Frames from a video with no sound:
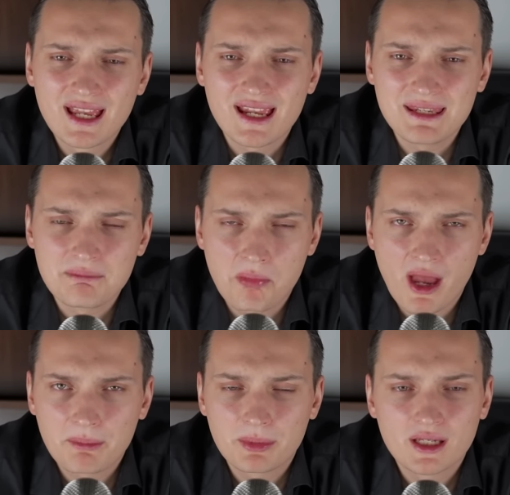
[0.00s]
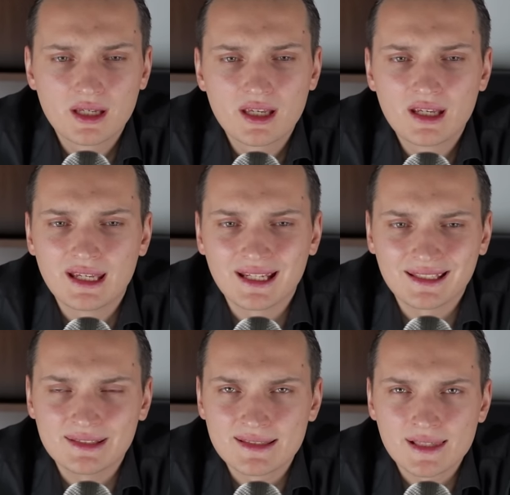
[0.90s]
in Pepe at
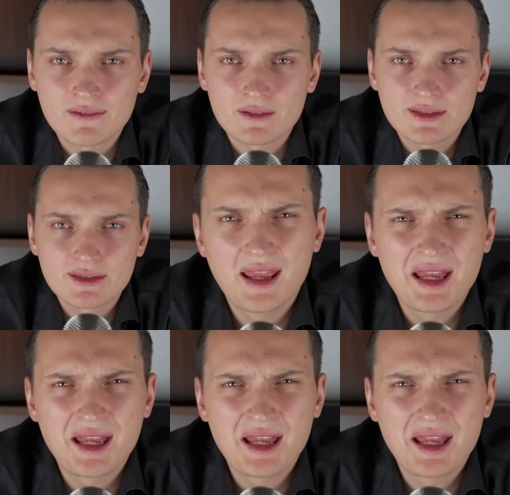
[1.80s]
these levels.